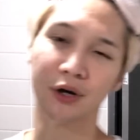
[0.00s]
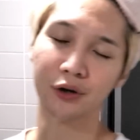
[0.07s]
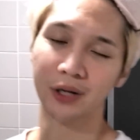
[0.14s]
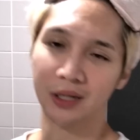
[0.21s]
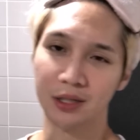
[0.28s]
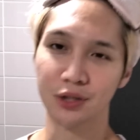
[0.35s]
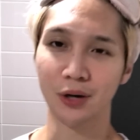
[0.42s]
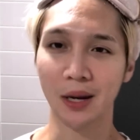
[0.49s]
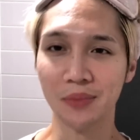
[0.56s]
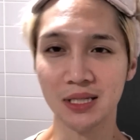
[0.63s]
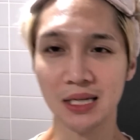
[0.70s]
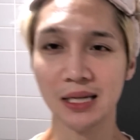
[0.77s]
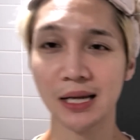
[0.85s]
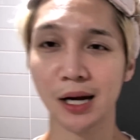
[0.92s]
I'm very good at
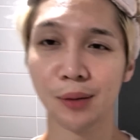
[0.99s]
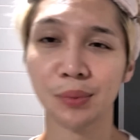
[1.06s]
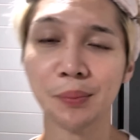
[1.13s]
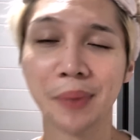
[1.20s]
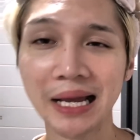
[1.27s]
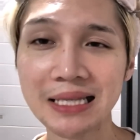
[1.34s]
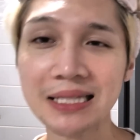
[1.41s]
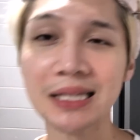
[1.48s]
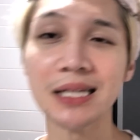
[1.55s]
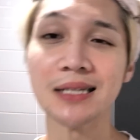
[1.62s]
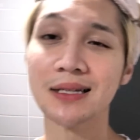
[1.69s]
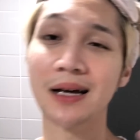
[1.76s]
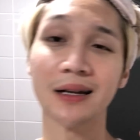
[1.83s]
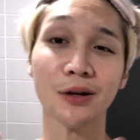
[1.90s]
describing skincare, but
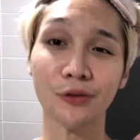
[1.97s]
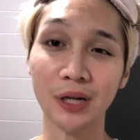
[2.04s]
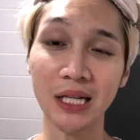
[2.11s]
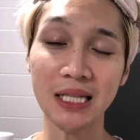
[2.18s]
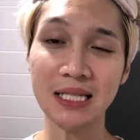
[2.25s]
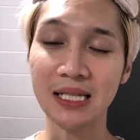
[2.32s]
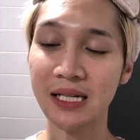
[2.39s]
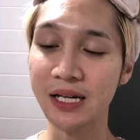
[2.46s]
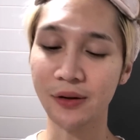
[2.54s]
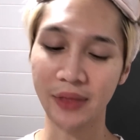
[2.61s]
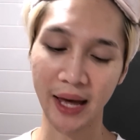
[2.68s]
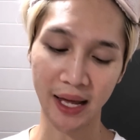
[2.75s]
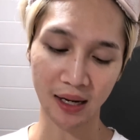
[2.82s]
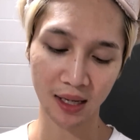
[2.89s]
basically it's got ingredients in
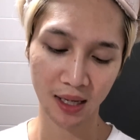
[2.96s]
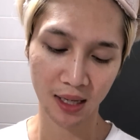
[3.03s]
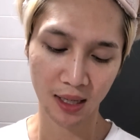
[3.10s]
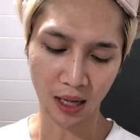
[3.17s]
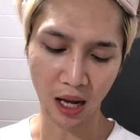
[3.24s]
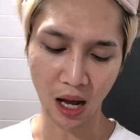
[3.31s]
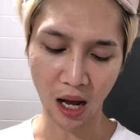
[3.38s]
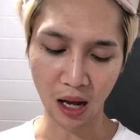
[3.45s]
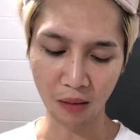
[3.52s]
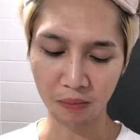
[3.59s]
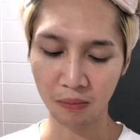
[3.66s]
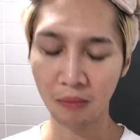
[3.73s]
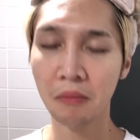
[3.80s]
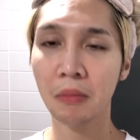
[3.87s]
here that
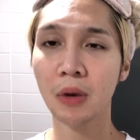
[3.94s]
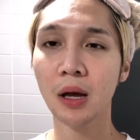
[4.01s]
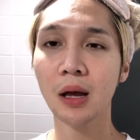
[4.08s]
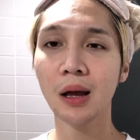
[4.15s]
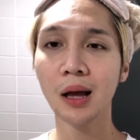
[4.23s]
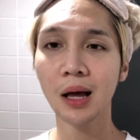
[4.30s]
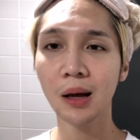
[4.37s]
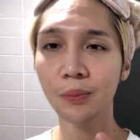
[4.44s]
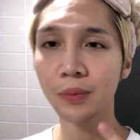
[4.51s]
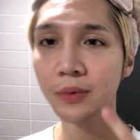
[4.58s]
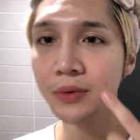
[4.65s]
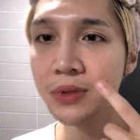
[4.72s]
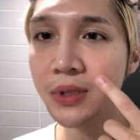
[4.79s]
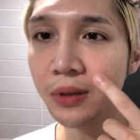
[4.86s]
uh,
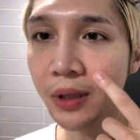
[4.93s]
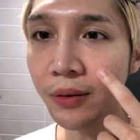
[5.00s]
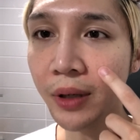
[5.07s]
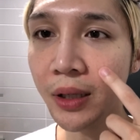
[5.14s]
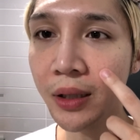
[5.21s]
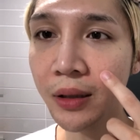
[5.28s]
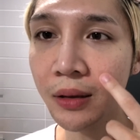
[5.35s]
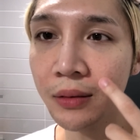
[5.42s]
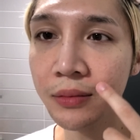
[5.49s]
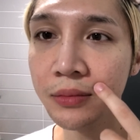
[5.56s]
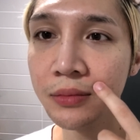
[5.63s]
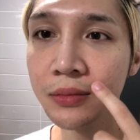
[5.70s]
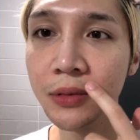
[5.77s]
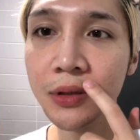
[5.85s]
help. You see, like right
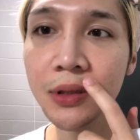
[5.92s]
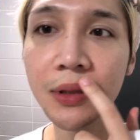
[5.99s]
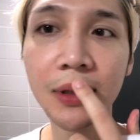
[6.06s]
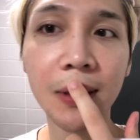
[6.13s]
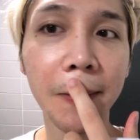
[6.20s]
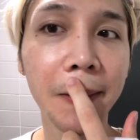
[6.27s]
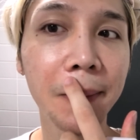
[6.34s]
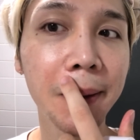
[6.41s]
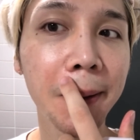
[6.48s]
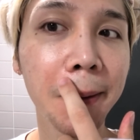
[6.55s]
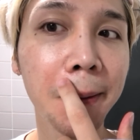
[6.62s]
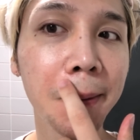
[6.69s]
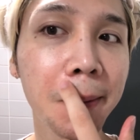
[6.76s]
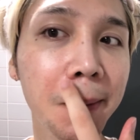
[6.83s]
here, you see that around my
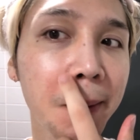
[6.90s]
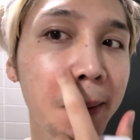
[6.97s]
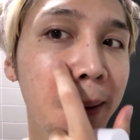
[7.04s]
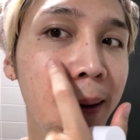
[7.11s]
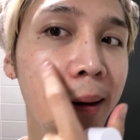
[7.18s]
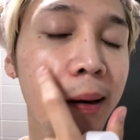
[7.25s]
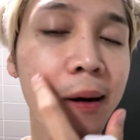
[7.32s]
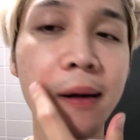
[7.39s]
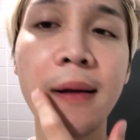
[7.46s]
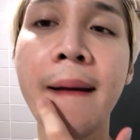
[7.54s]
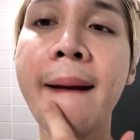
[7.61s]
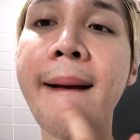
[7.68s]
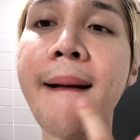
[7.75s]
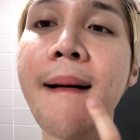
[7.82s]
nose,
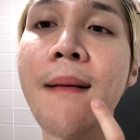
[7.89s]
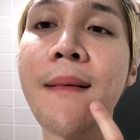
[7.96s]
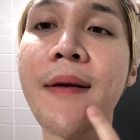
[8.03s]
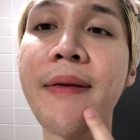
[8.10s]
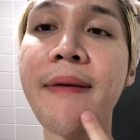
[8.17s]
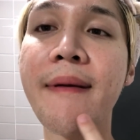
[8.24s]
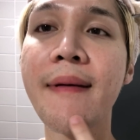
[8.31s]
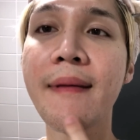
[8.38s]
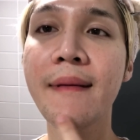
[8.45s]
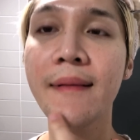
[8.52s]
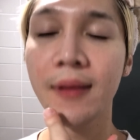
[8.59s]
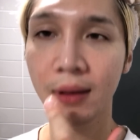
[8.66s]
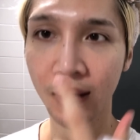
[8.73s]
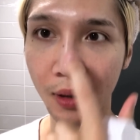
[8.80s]
right here on my
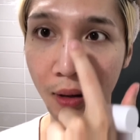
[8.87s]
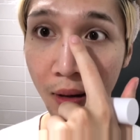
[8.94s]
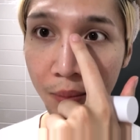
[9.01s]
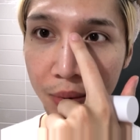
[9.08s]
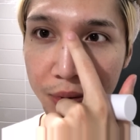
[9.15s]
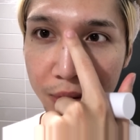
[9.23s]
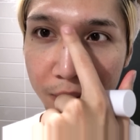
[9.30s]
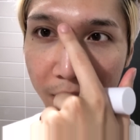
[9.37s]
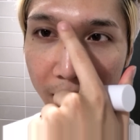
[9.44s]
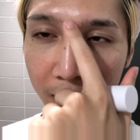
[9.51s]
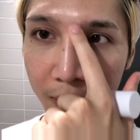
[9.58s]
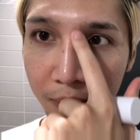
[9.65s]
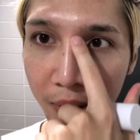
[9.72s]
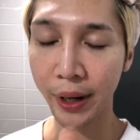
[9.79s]
chin, between
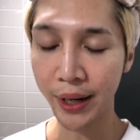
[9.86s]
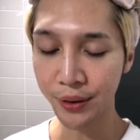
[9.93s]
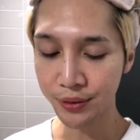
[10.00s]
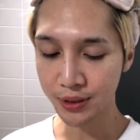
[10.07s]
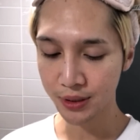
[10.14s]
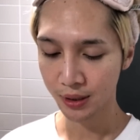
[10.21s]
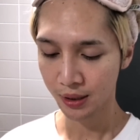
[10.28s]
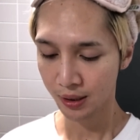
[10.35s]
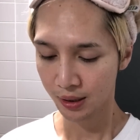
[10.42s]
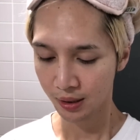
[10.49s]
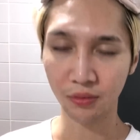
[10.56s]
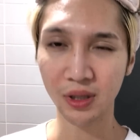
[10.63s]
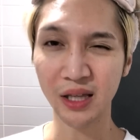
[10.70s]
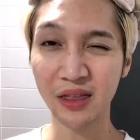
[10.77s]
my brows.
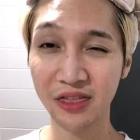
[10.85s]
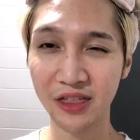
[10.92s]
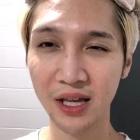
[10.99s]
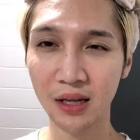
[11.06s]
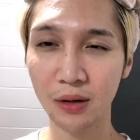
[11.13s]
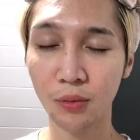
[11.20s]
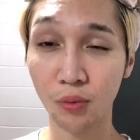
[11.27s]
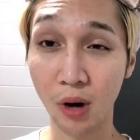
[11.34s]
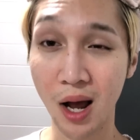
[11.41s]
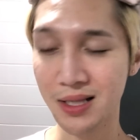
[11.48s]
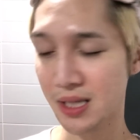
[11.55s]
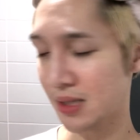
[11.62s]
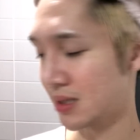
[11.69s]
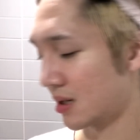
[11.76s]
The really thin,
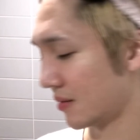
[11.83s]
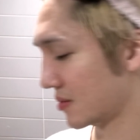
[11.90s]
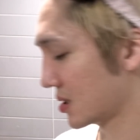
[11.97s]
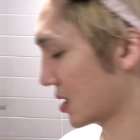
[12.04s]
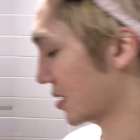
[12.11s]
raw, sensitive